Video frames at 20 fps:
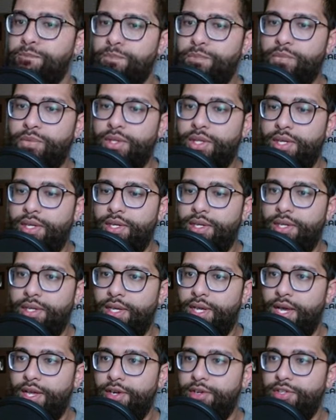
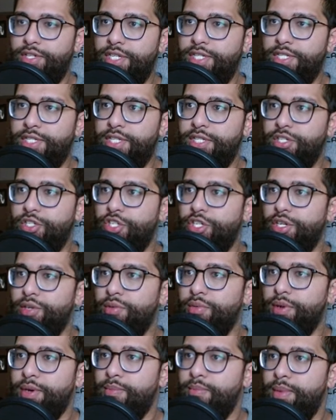Kata TCG. We're
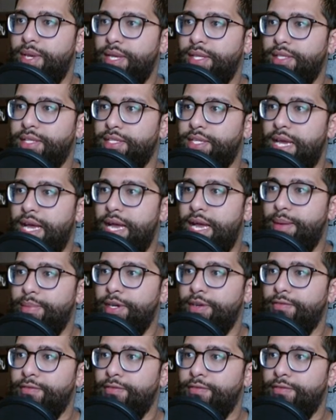gonna make this happen.